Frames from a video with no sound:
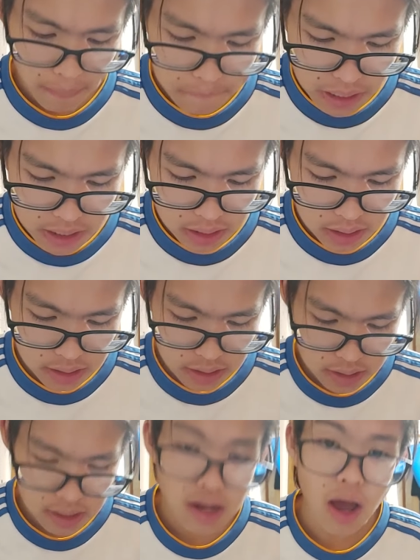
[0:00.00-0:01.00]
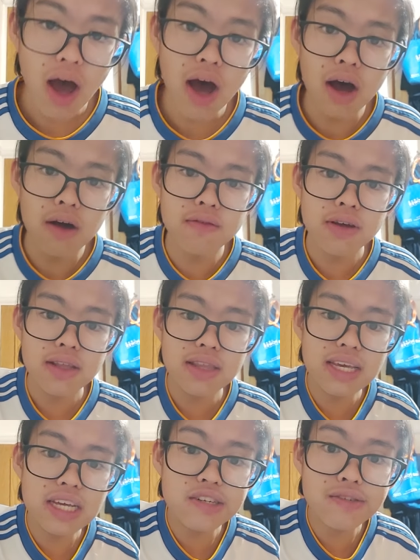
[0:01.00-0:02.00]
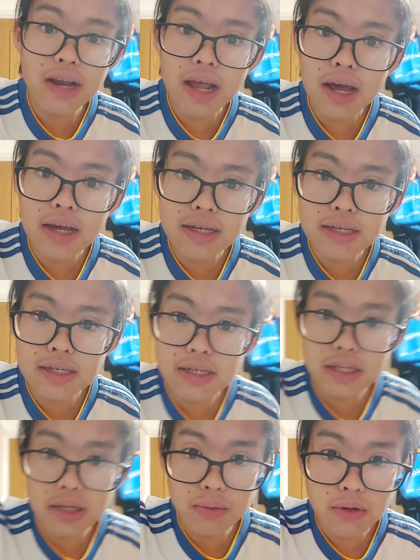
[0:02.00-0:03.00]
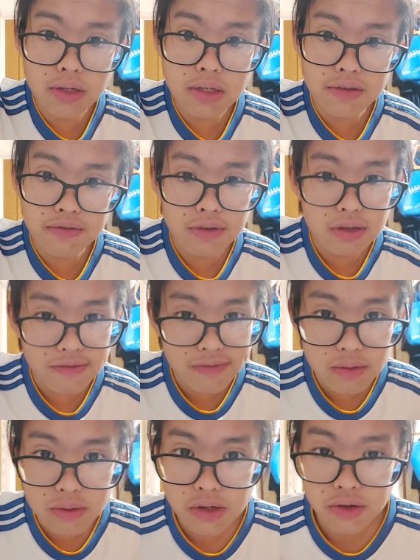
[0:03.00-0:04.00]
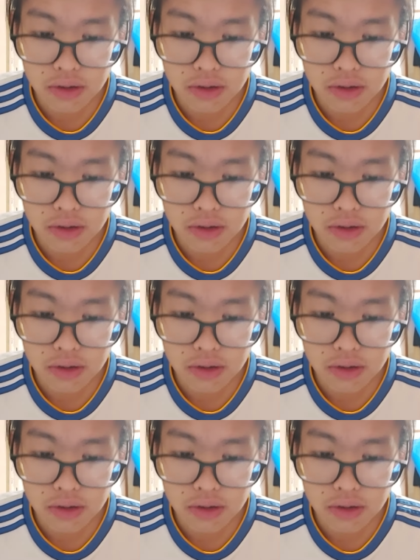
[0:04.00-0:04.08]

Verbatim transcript: because of the Israelites. He was the filled with